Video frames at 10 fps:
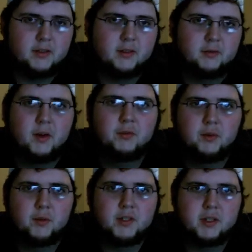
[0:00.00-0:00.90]

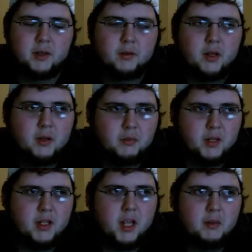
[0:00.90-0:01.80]
referee wasn't out,
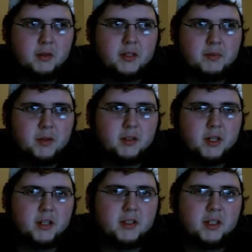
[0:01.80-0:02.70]
but he came in, speared
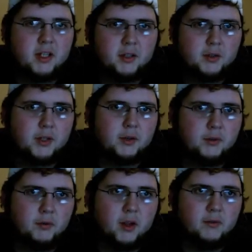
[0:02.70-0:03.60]
John Cena, and took out
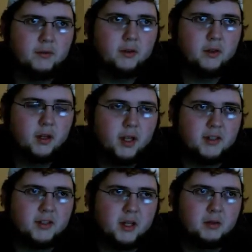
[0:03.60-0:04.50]
the ref at
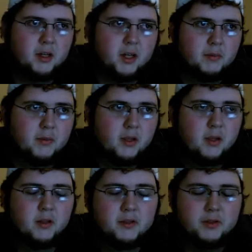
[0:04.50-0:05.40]
the same time.
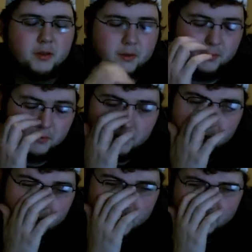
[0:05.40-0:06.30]
So
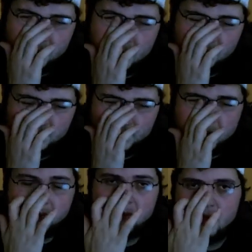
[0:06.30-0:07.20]
Cena was out with
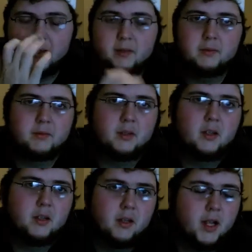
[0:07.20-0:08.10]
the spear.
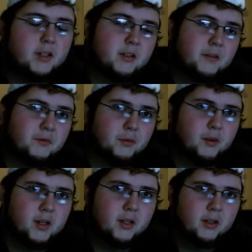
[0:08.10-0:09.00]
Edge left the
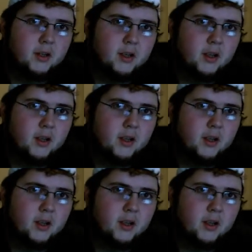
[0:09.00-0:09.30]
ring.